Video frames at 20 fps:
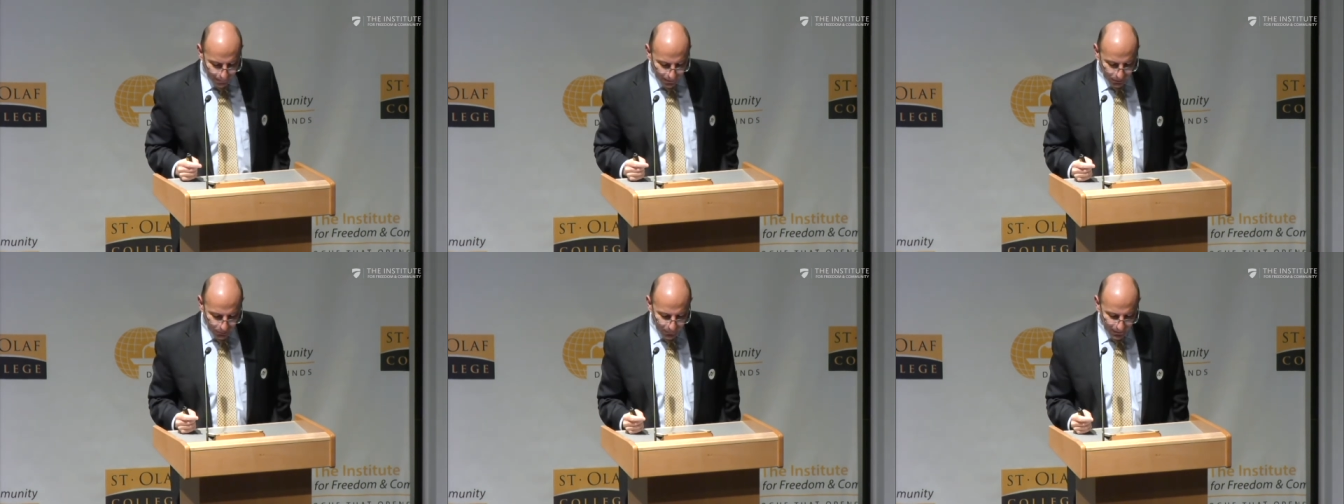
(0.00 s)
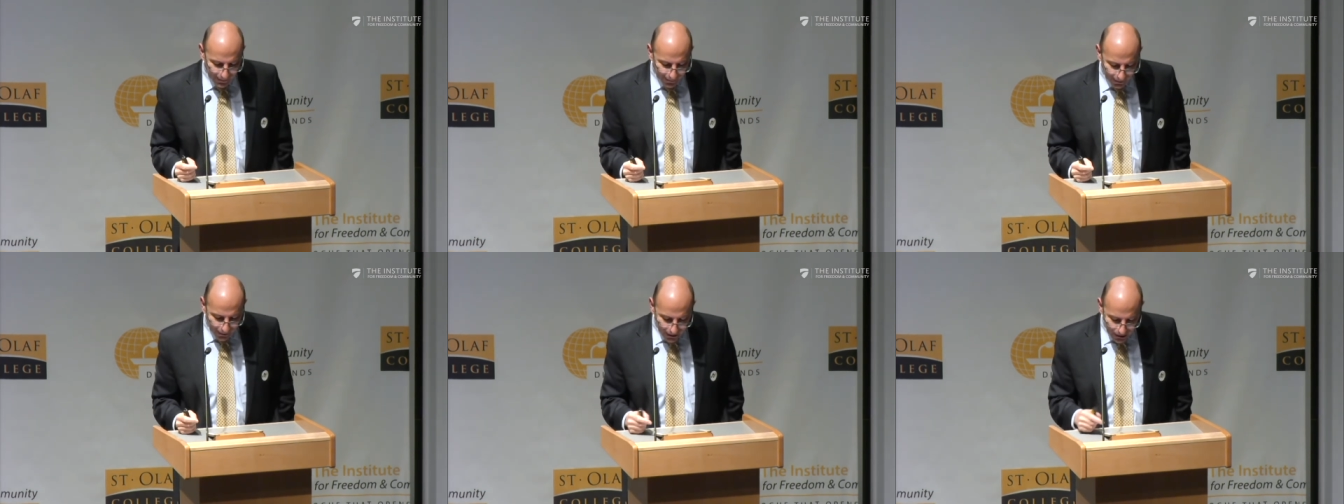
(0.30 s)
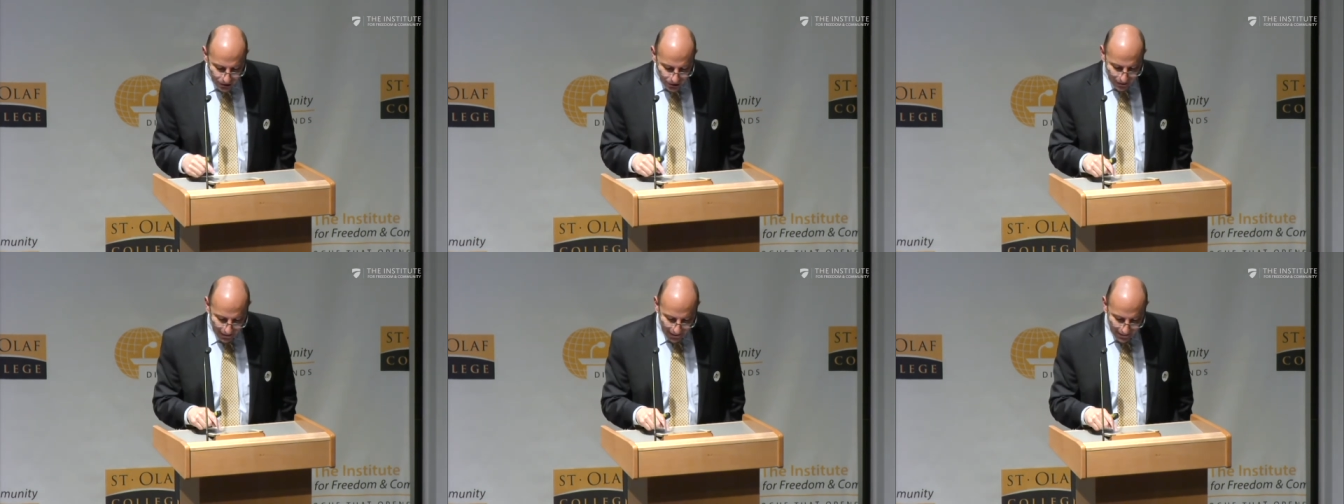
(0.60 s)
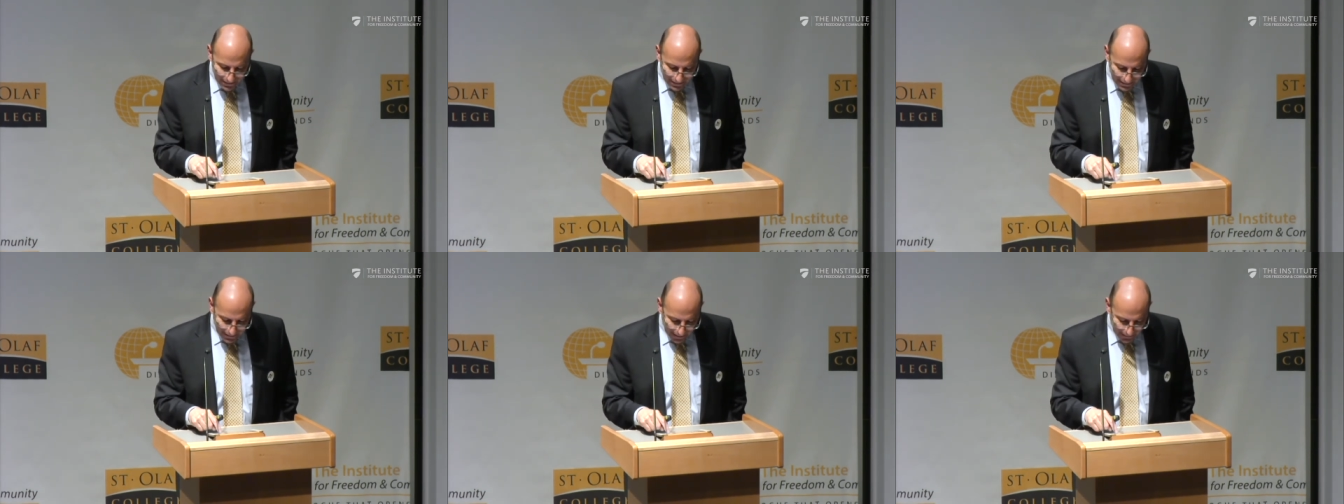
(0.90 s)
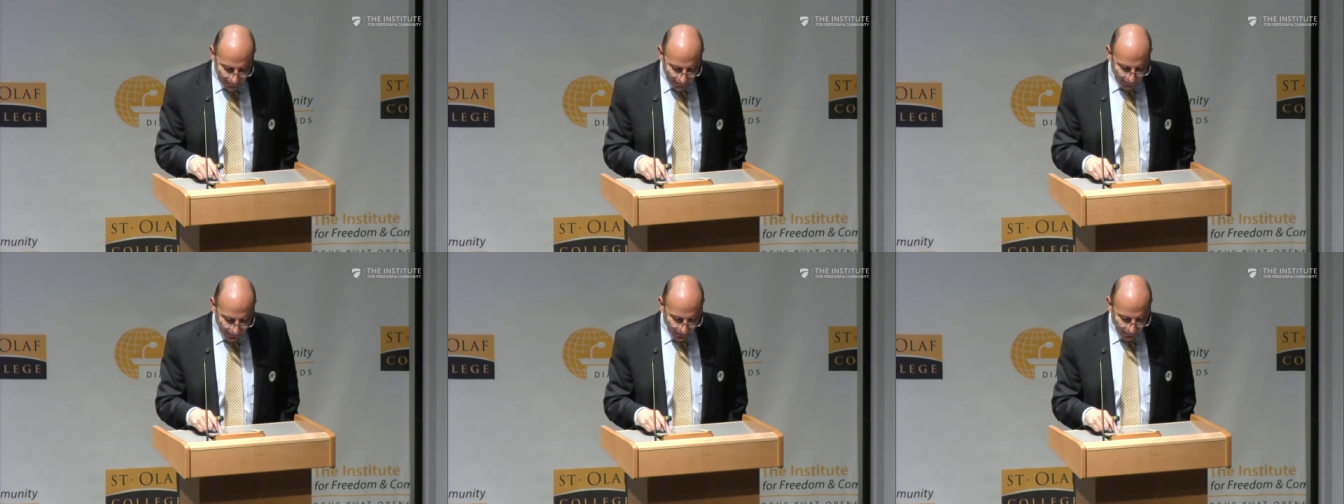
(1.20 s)
between religion and
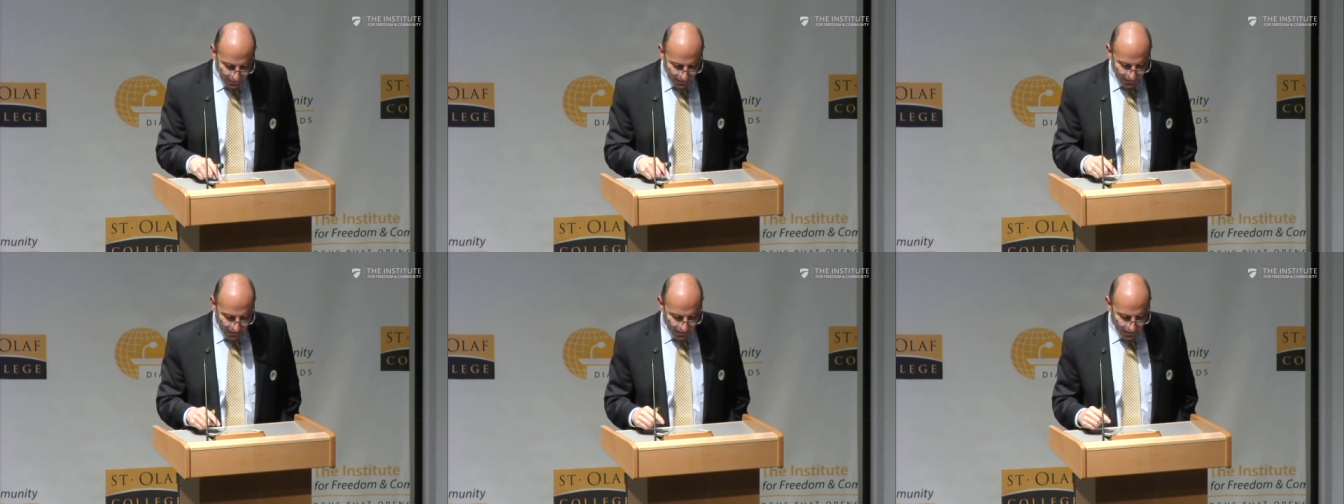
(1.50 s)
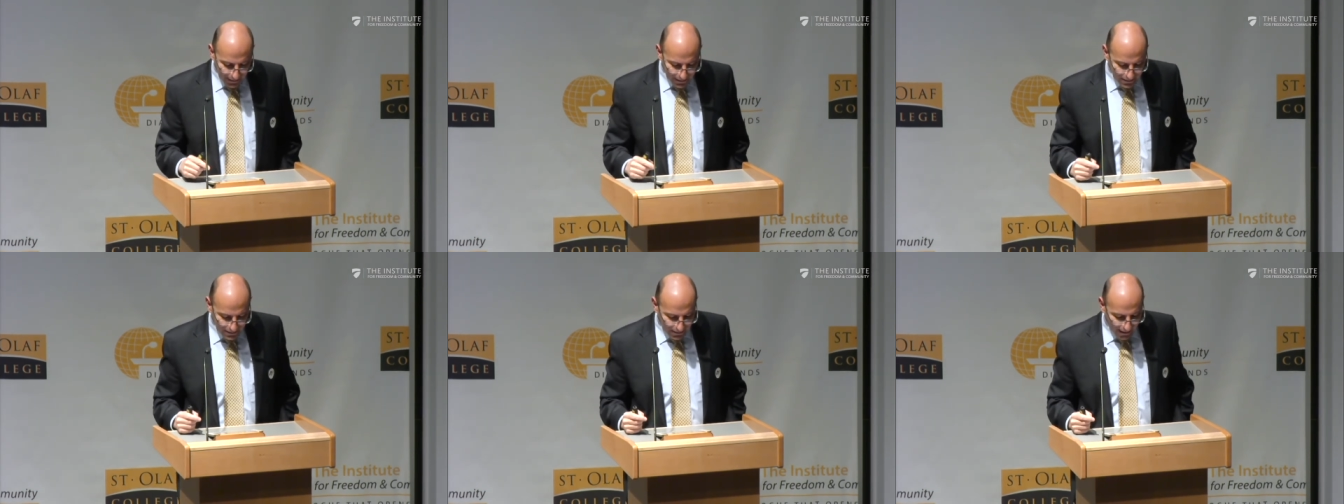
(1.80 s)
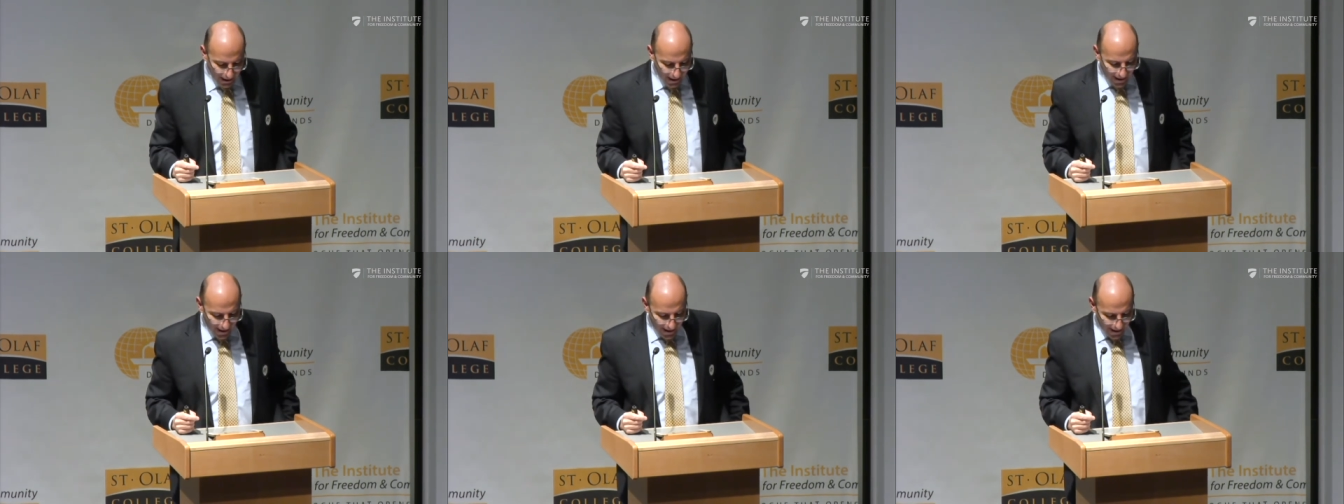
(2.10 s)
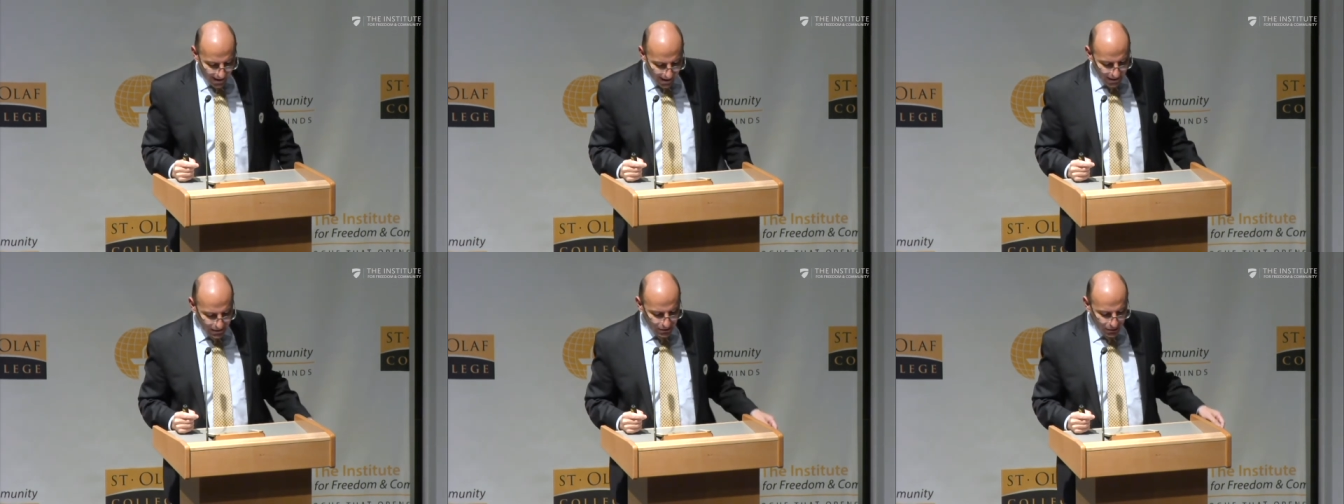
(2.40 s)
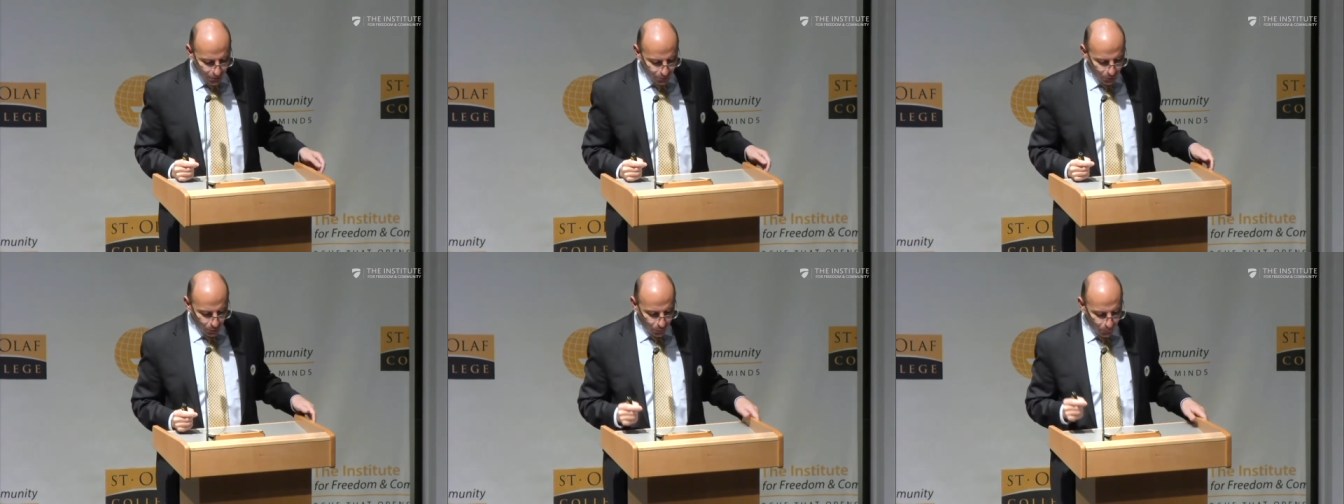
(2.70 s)
state in the Middle East has
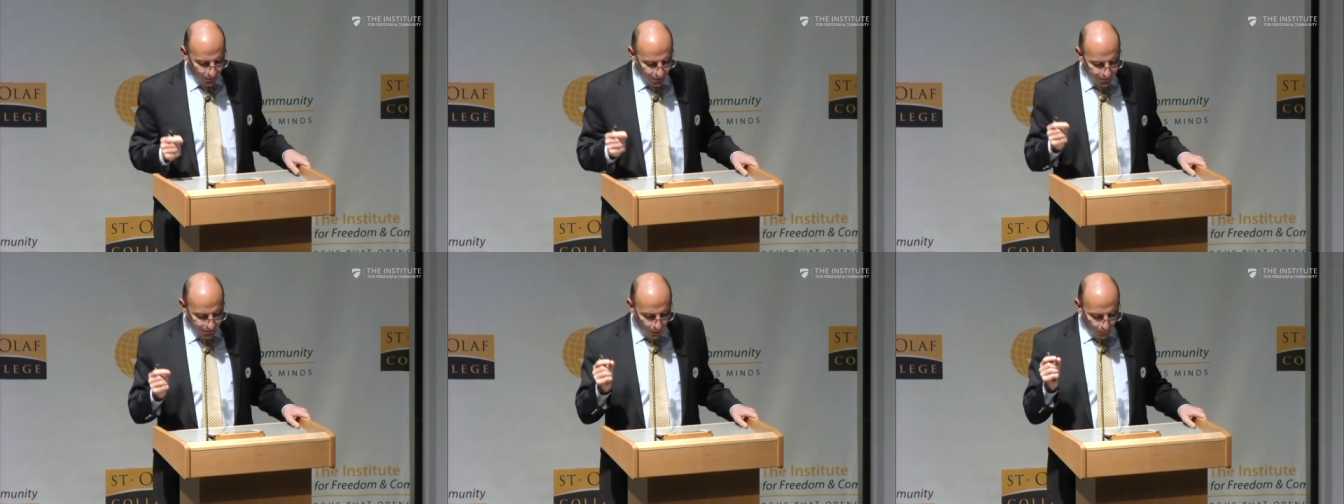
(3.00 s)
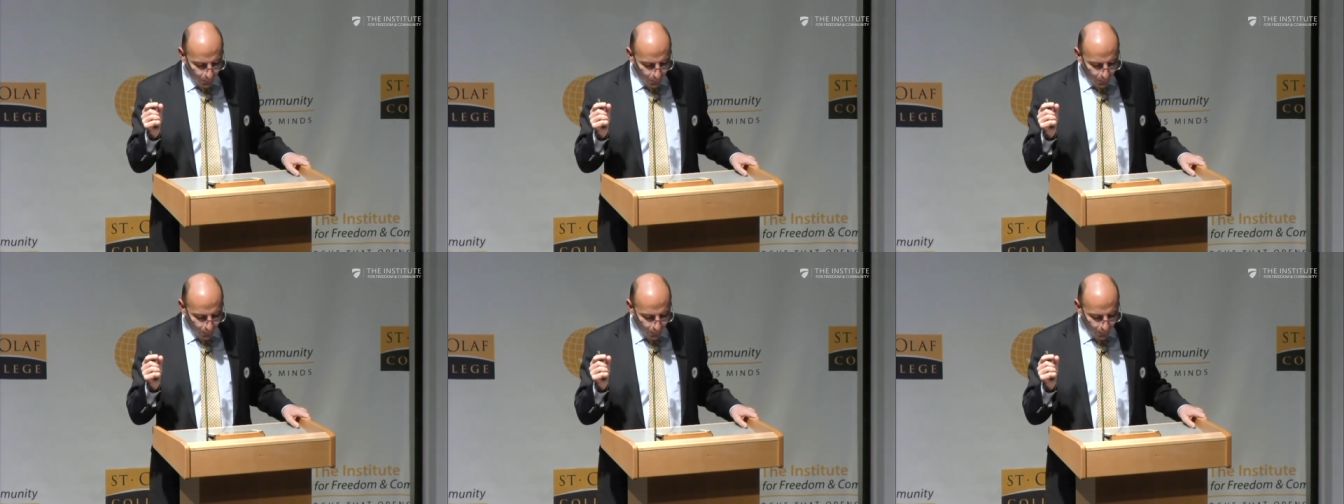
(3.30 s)
to do with the